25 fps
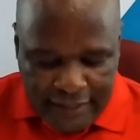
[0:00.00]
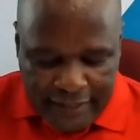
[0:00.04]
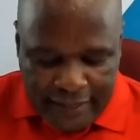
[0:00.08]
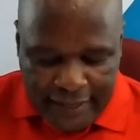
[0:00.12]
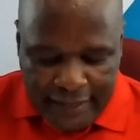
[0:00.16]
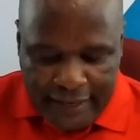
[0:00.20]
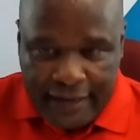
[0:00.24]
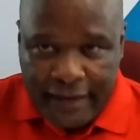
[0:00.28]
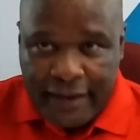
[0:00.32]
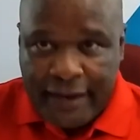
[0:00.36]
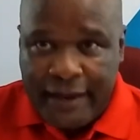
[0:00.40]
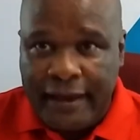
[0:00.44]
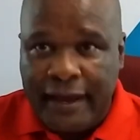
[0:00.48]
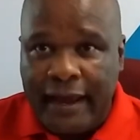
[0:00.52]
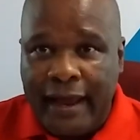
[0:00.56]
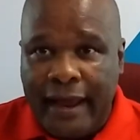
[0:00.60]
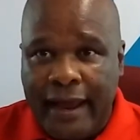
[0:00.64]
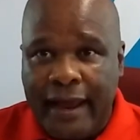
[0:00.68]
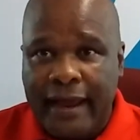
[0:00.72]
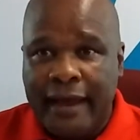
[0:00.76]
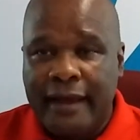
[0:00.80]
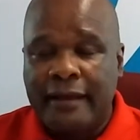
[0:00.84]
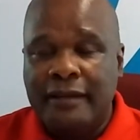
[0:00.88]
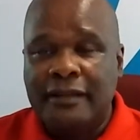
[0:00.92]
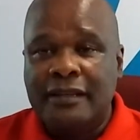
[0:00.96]

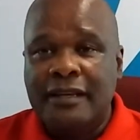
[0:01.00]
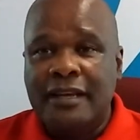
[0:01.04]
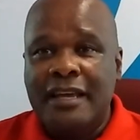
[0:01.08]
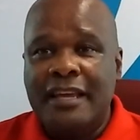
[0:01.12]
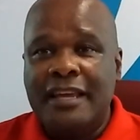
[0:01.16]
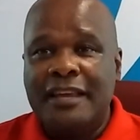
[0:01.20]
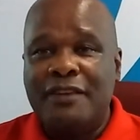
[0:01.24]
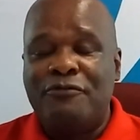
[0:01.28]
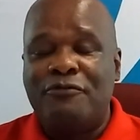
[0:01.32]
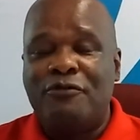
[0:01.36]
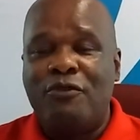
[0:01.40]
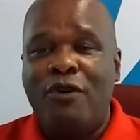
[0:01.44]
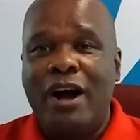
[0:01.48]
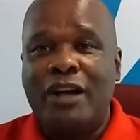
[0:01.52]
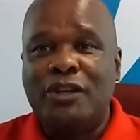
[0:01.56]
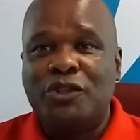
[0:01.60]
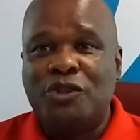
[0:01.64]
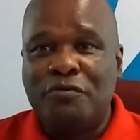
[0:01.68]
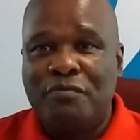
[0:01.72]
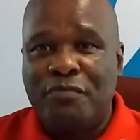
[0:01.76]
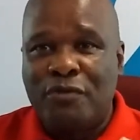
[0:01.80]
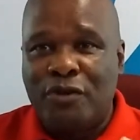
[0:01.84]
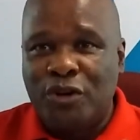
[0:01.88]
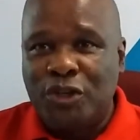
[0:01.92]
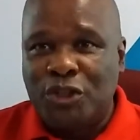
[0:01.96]
If you are
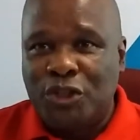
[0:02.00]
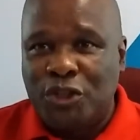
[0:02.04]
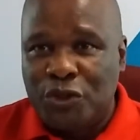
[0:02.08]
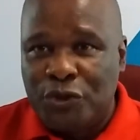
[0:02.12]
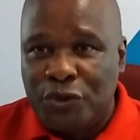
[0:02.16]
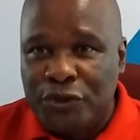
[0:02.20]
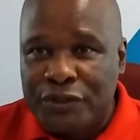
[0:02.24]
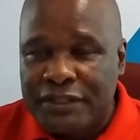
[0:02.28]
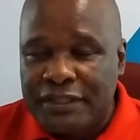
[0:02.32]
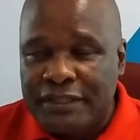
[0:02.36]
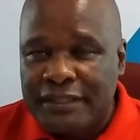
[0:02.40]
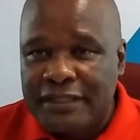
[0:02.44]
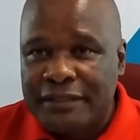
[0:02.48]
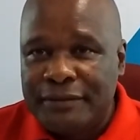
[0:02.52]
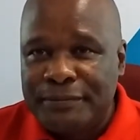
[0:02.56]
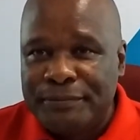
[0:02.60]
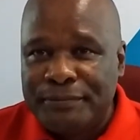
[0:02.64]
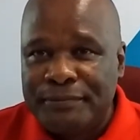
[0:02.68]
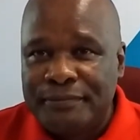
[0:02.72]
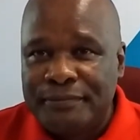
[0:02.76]
to produce,